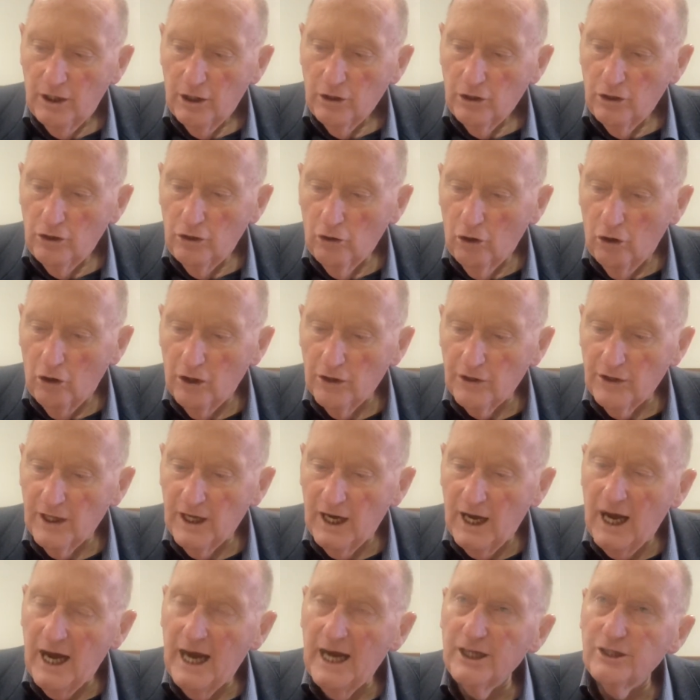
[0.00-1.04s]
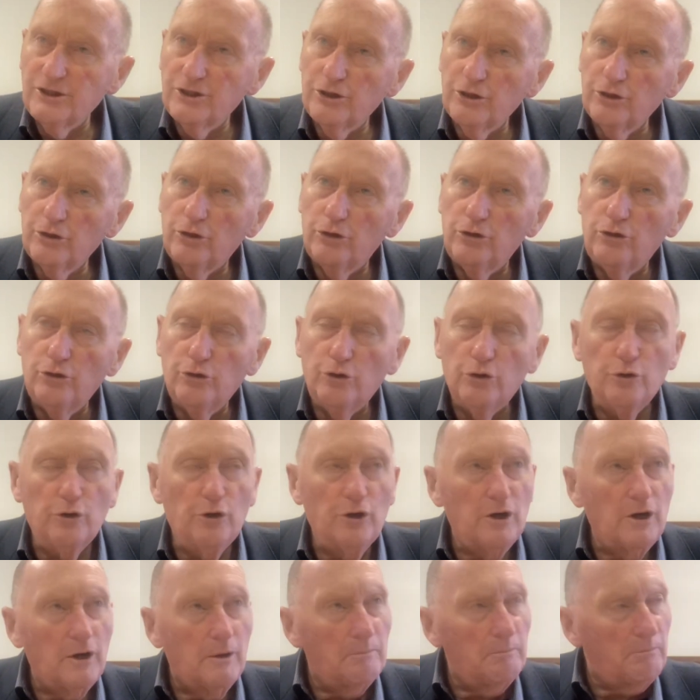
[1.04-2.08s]
not that I should
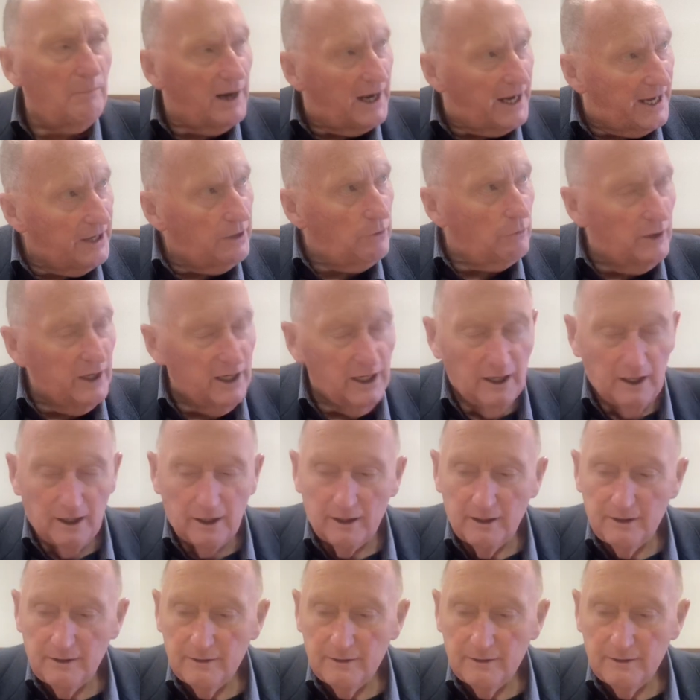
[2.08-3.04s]
do my will,